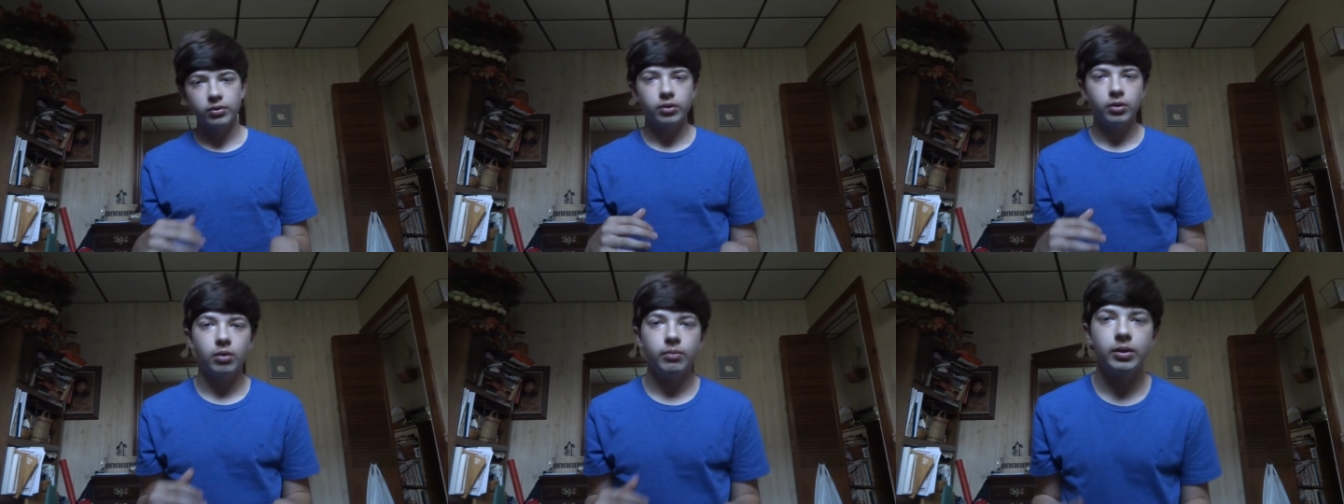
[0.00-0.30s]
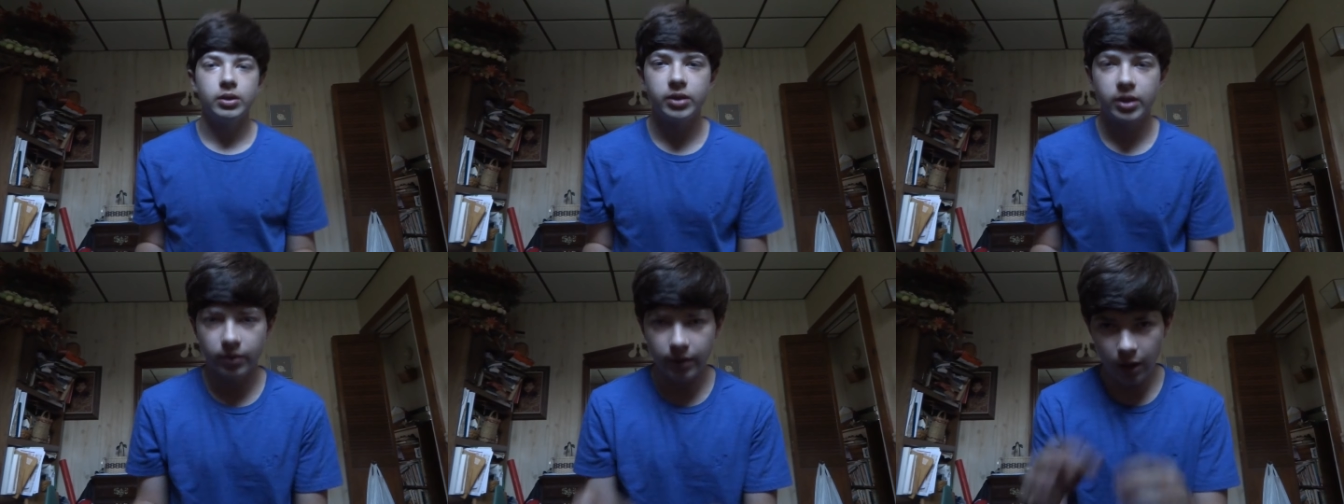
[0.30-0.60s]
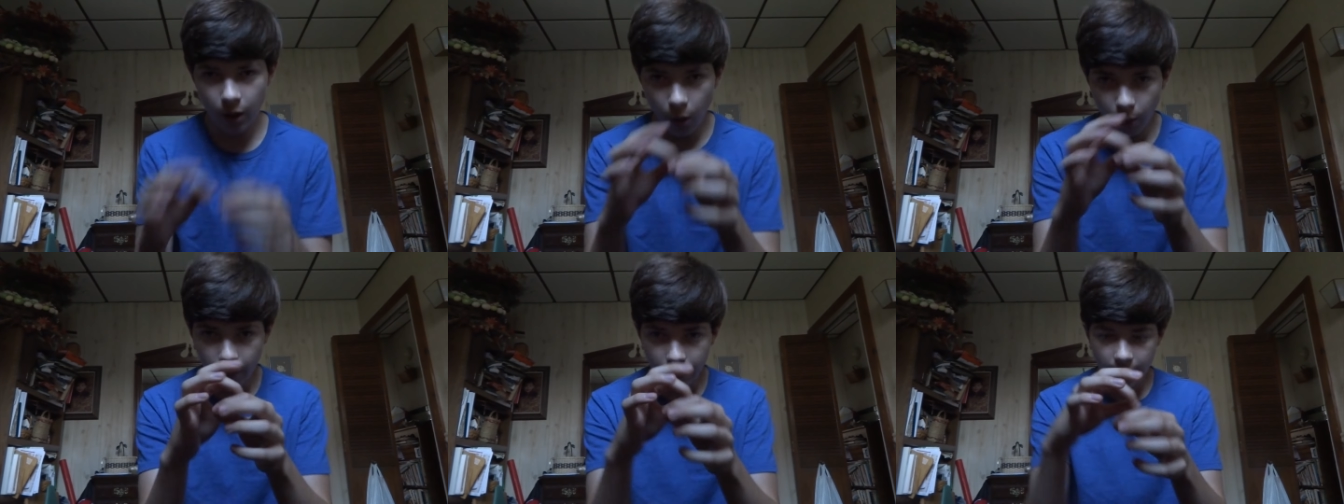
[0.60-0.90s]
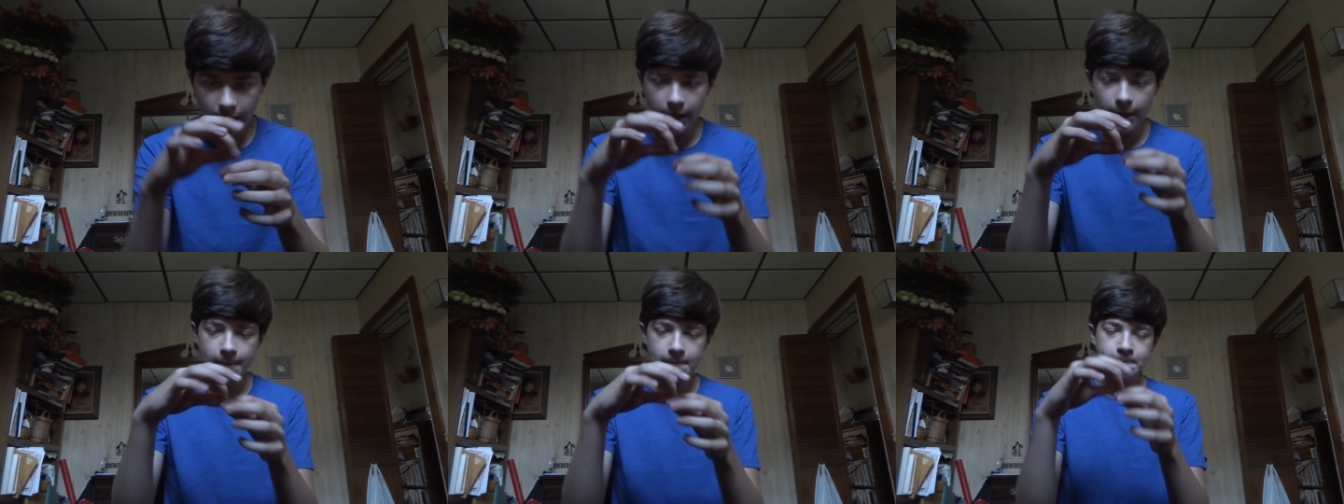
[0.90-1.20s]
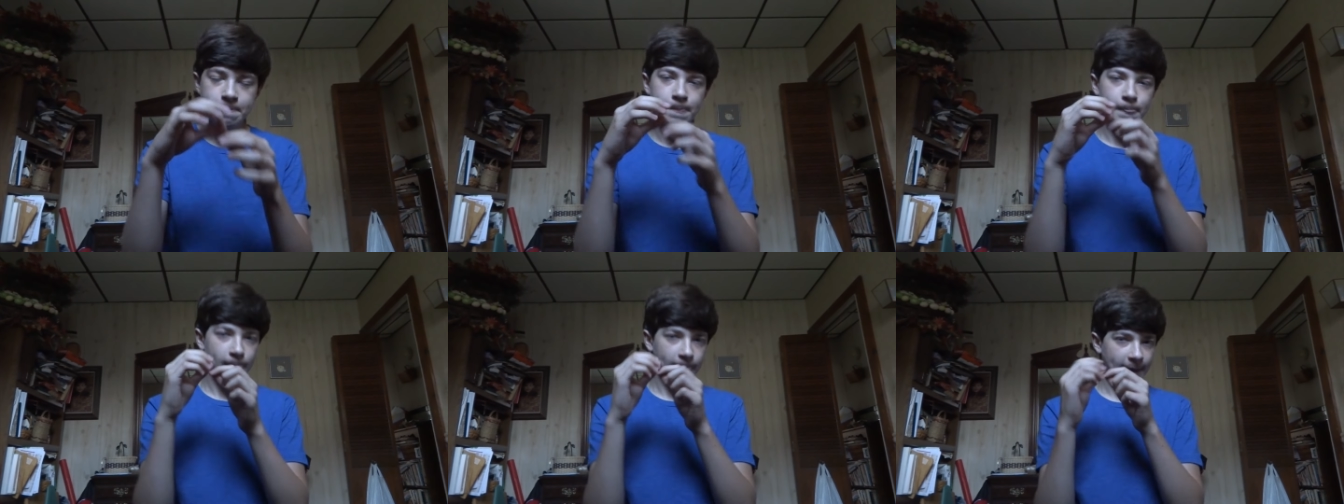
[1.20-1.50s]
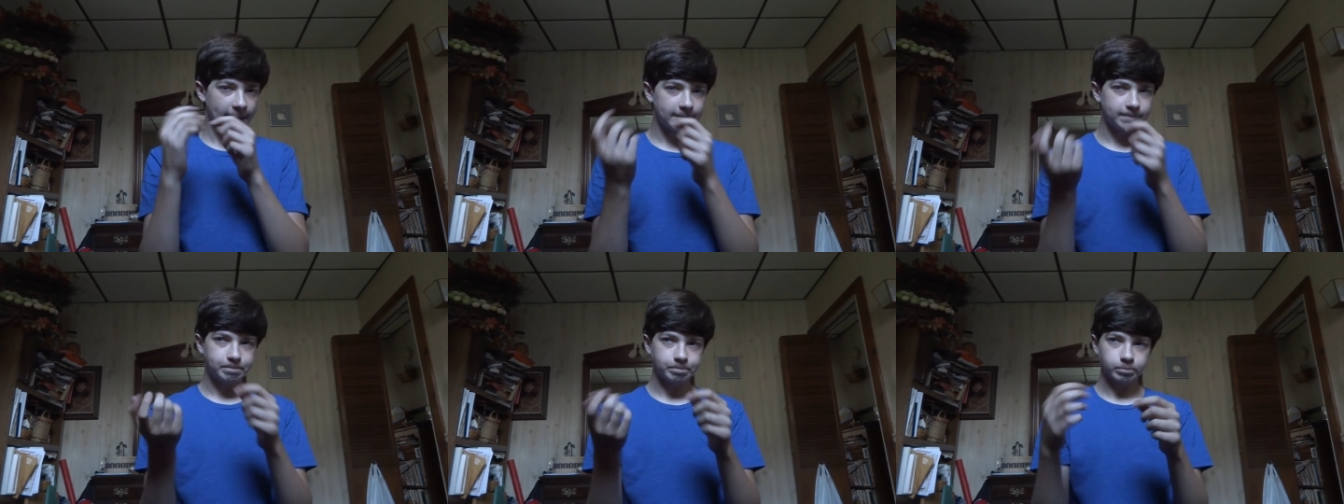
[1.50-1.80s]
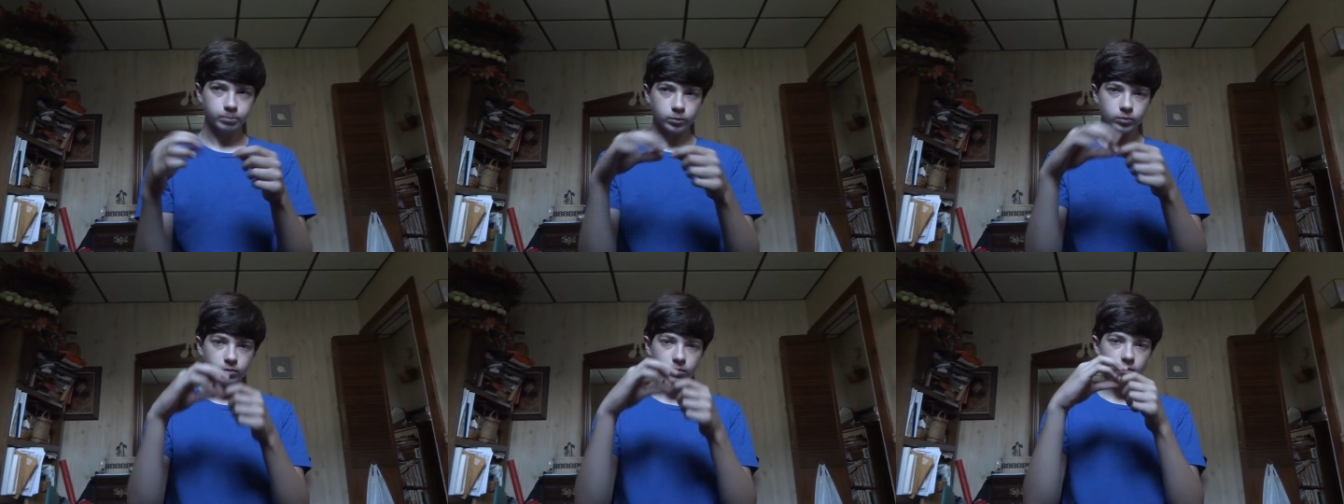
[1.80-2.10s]
a little bit. Like when I opened it,
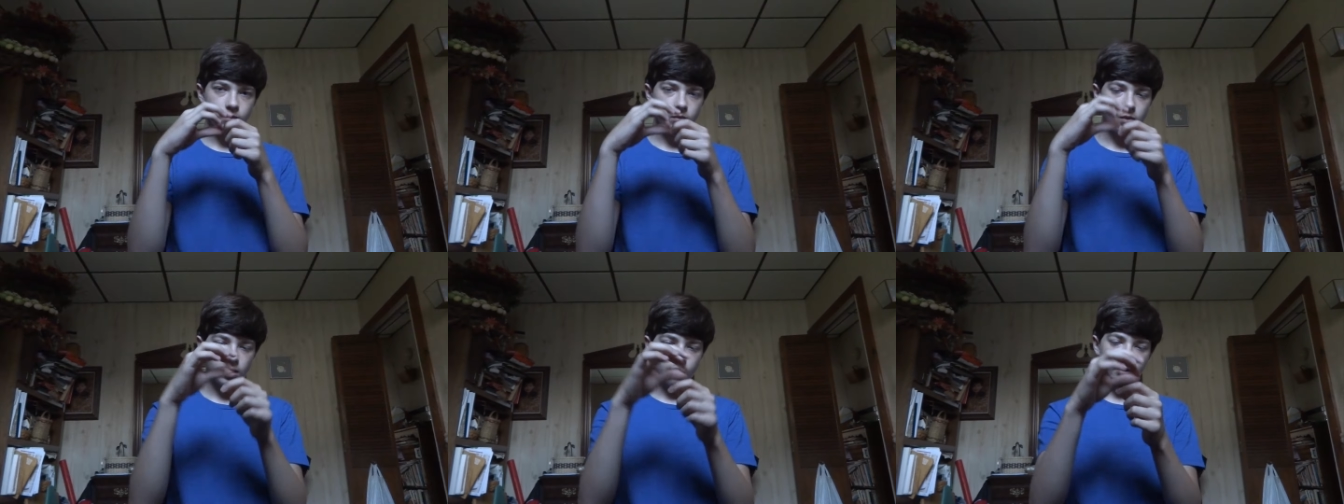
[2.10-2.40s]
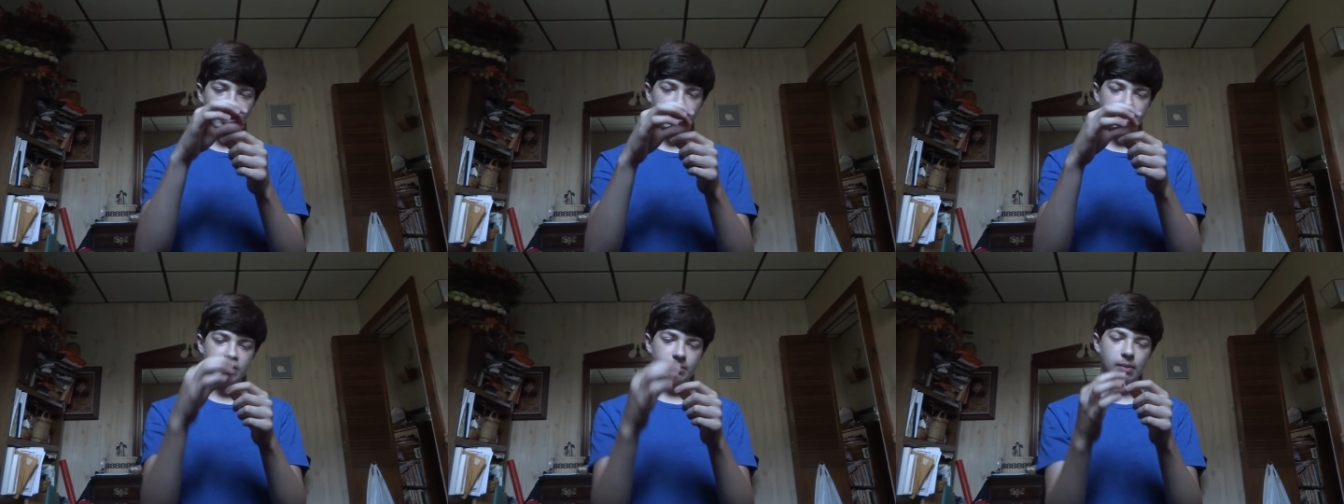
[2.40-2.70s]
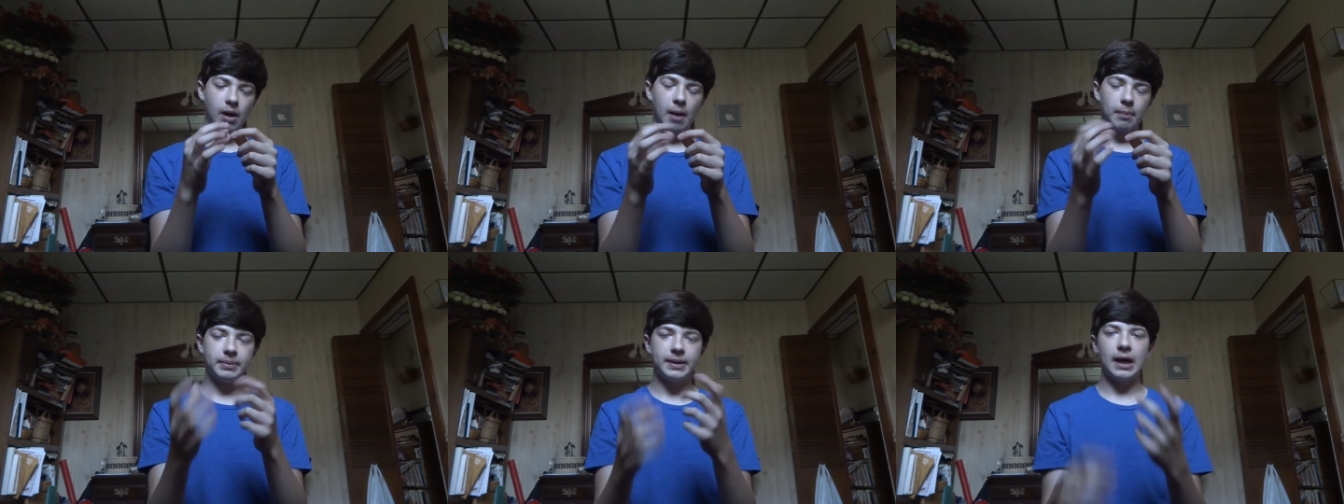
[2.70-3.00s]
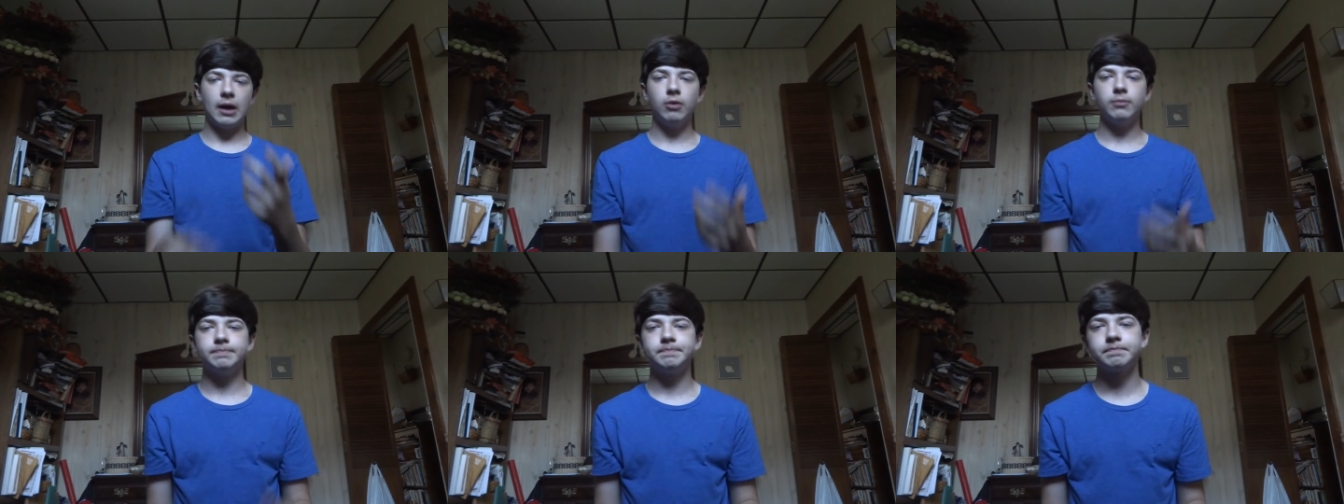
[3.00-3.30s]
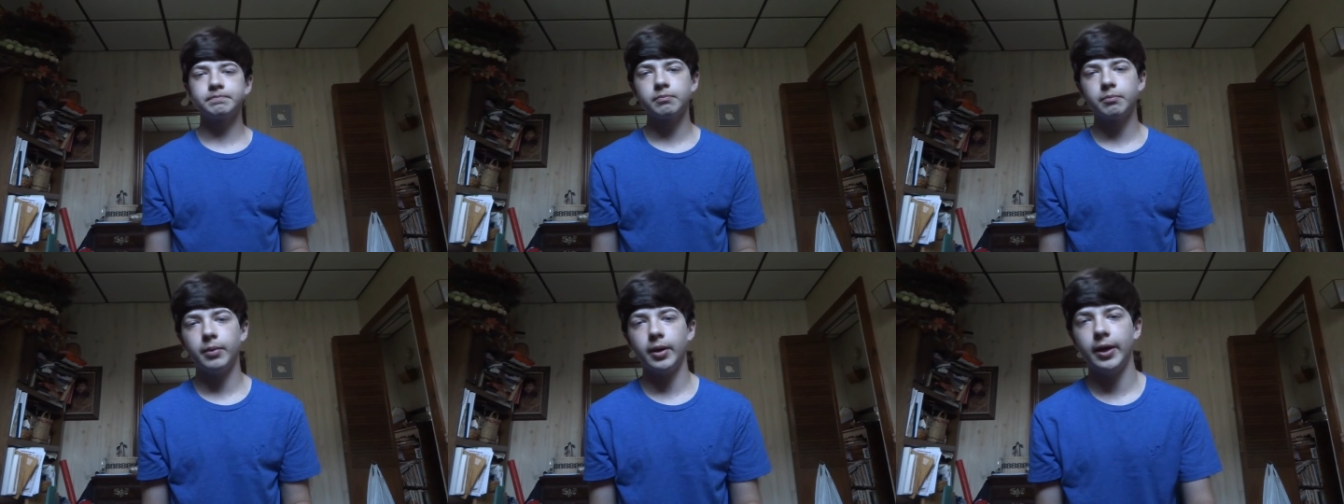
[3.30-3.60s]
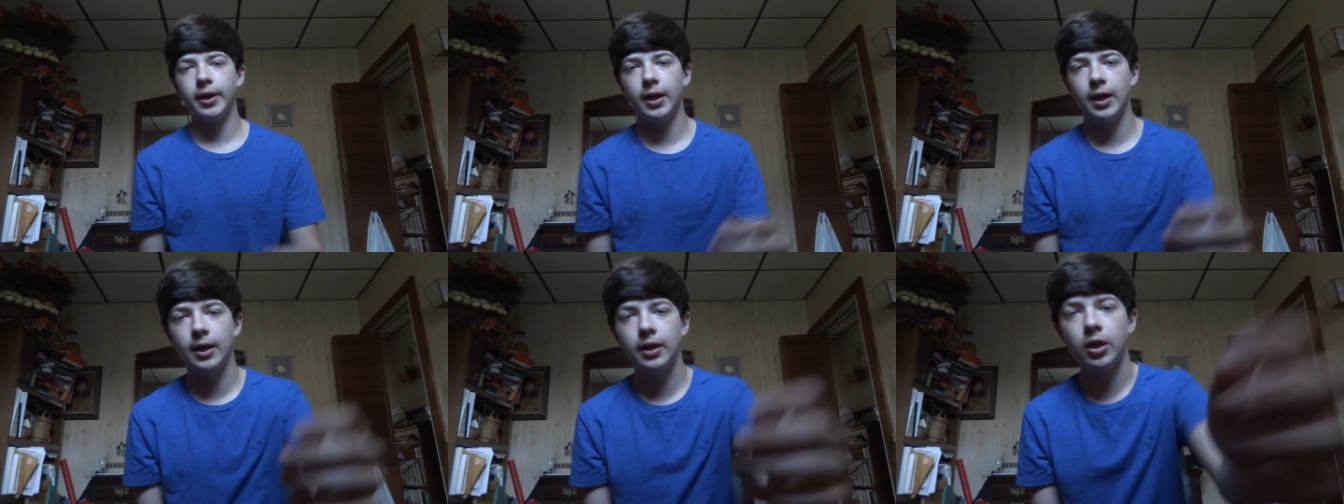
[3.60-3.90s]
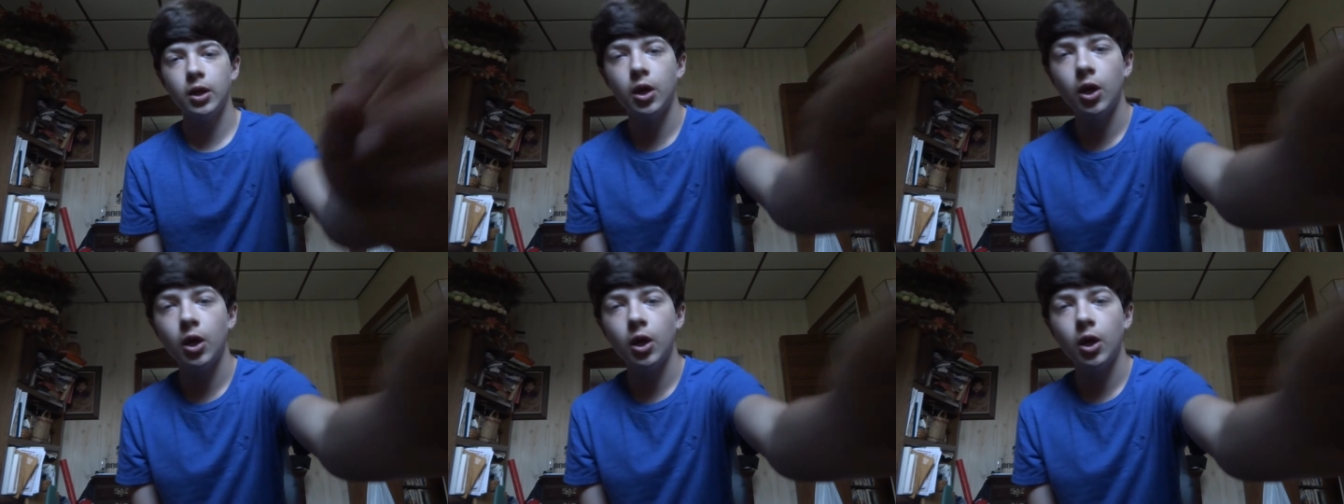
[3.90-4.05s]
like some popped out. But uh,